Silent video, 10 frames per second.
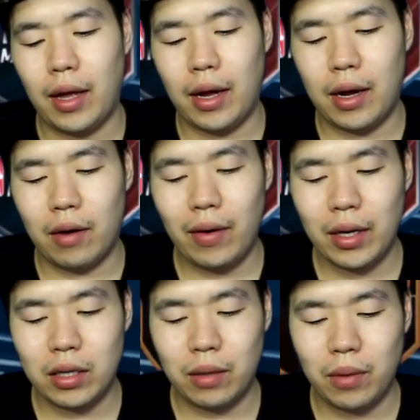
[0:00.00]
All
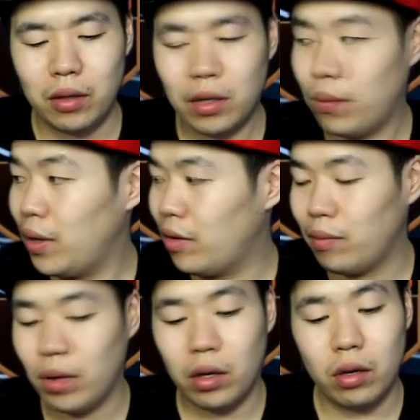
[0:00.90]
right, come on. Can we get
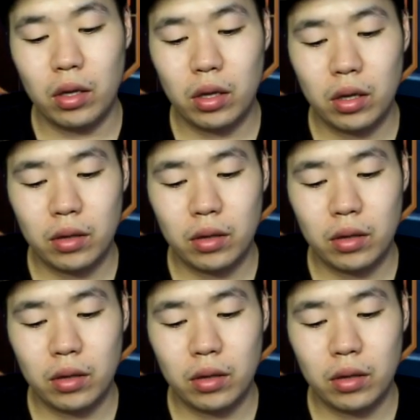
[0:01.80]
something good?